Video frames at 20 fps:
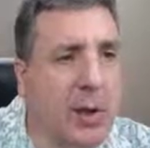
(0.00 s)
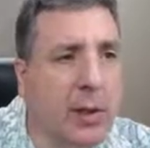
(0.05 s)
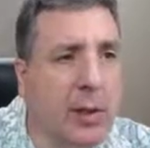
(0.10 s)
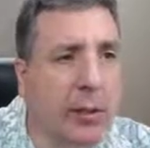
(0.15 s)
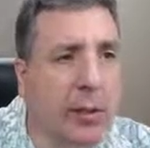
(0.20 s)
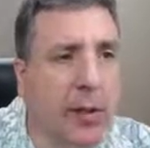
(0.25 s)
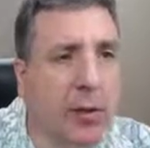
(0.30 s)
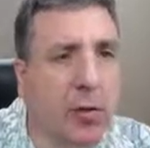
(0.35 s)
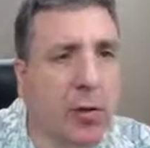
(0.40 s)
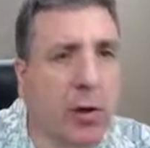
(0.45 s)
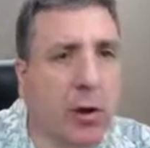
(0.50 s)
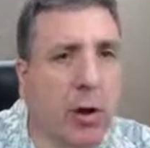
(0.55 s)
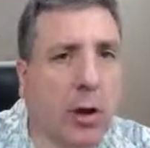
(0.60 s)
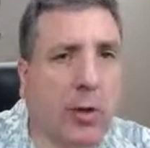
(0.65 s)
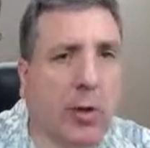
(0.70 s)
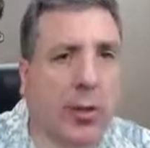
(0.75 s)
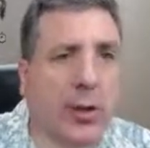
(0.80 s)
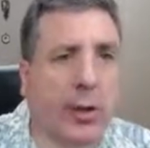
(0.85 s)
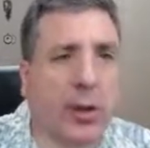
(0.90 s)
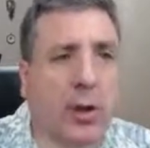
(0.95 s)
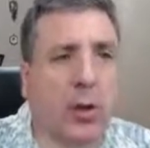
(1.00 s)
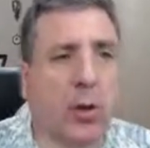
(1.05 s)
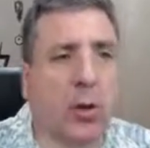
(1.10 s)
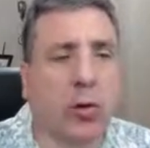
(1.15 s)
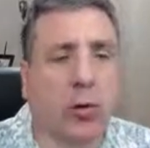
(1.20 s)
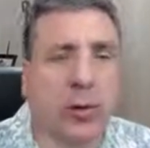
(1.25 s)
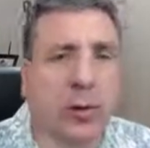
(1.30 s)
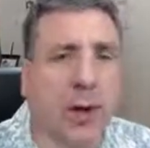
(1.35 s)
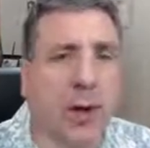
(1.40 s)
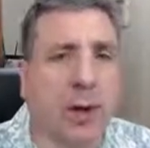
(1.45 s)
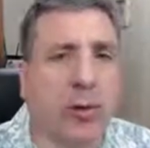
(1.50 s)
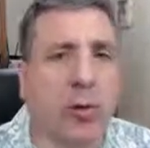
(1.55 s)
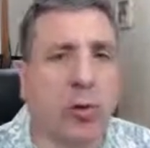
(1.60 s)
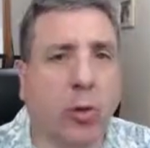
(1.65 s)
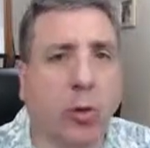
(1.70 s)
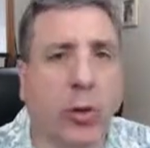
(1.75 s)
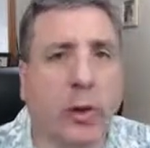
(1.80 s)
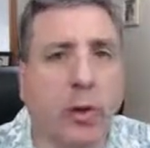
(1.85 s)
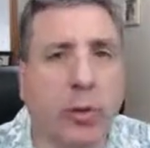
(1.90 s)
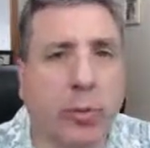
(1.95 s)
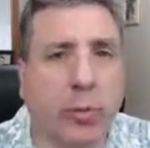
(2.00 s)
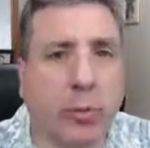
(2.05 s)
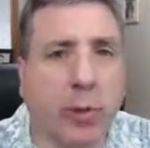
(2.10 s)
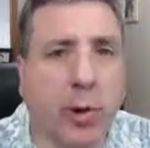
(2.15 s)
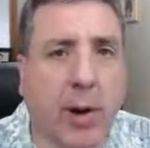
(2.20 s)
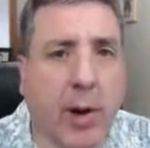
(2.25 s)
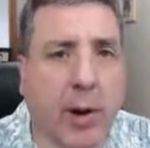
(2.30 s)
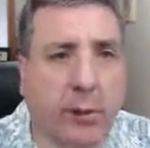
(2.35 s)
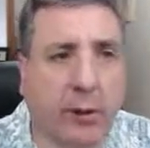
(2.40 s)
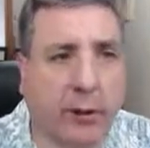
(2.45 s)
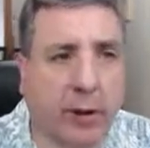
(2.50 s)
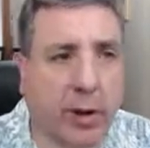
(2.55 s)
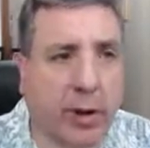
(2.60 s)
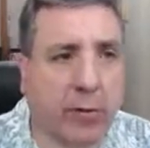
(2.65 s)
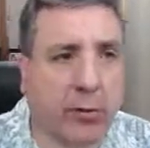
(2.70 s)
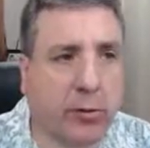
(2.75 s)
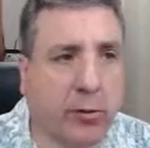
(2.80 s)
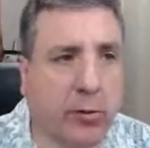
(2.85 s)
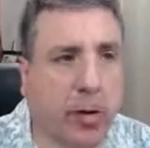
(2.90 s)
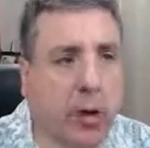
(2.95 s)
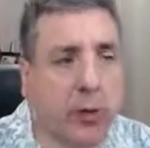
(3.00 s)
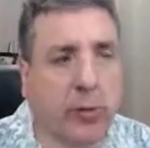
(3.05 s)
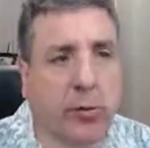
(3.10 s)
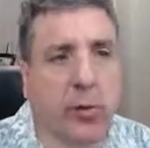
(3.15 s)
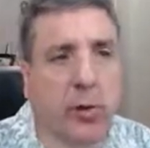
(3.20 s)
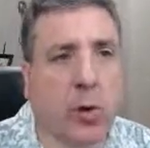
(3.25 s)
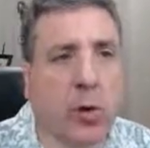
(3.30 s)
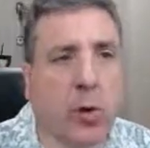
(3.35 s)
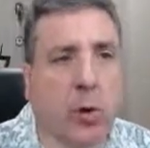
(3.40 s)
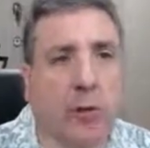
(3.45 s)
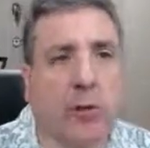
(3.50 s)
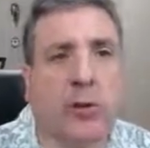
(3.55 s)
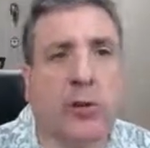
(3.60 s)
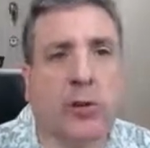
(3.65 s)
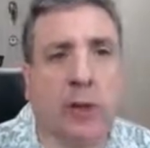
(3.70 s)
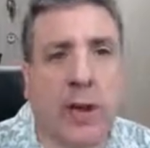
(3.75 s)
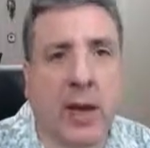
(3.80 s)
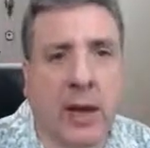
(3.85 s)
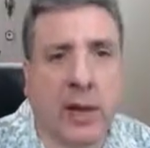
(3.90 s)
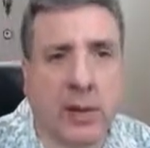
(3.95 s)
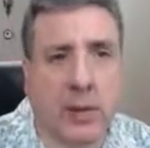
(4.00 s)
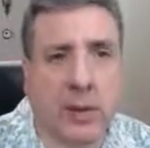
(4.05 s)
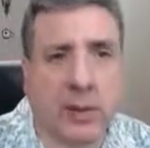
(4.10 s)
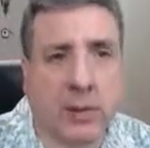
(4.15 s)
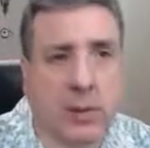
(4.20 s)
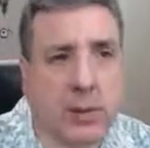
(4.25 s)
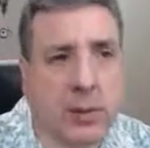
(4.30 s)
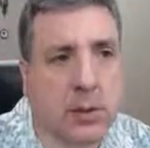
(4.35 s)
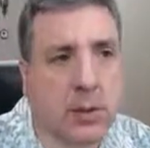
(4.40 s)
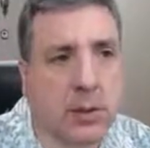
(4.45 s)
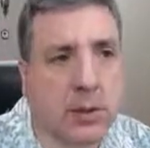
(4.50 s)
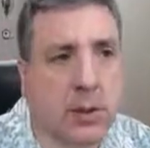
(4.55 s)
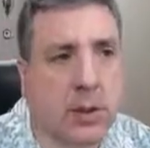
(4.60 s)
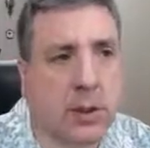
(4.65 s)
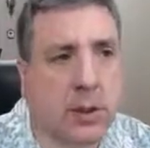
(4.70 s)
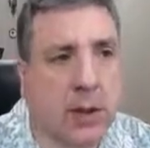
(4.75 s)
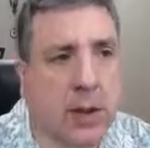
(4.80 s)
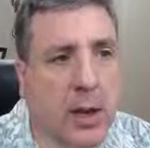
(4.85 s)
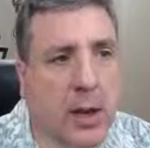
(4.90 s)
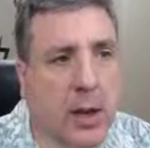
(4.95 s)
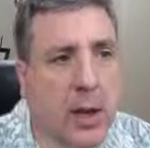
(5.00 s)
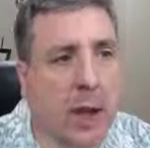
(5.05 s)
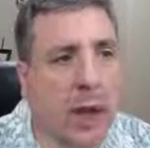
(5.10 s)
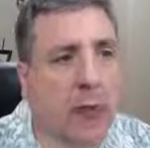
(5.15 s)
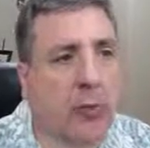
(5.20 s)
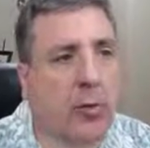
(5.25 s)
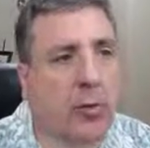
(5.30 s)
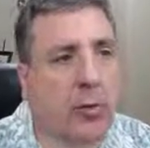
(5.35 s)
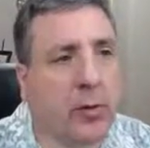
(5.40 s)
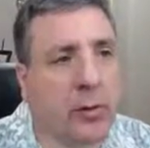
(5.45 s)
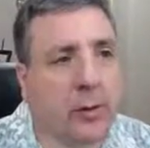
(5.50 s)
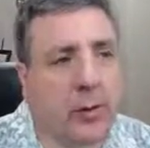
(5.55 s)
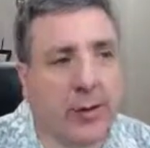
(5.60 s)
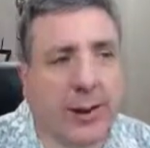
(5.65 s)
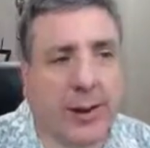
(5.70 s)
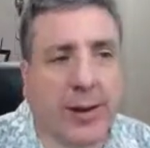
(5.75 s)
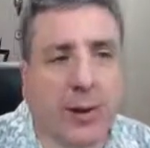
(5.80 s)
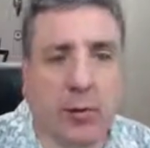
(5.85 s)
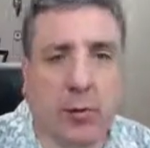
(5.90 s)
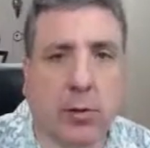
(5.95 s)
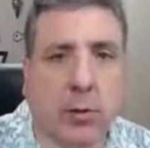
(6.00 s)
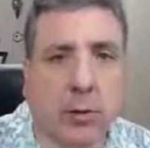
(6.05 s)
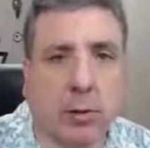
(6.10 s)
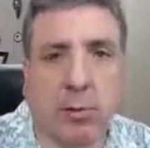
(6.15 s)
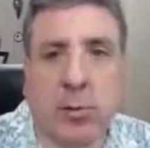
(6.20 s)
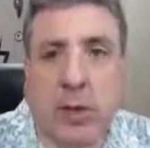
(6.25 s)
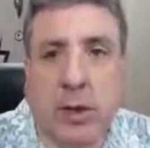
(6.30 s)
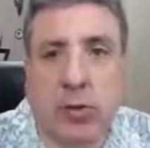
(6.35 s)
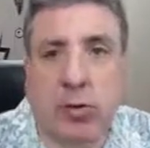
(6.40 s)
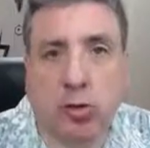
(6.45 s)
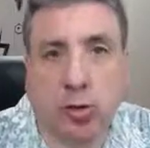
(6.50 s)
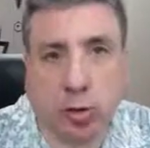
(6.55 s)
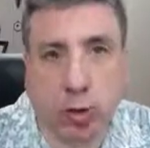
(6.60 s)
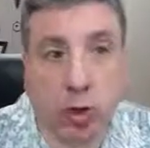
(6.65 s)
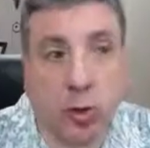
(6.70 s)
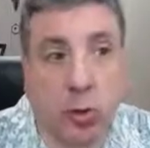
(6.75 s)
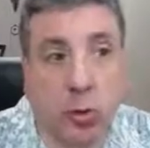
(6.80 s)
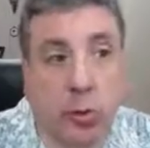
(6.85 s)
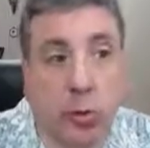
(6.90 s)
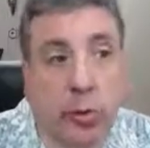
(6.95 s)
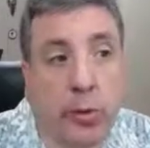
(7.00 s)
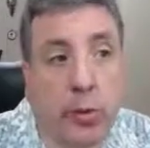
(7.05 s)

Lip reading: That's called the Odontoid Process, also known as DENS, D-E-N-S. It's like it means tooth.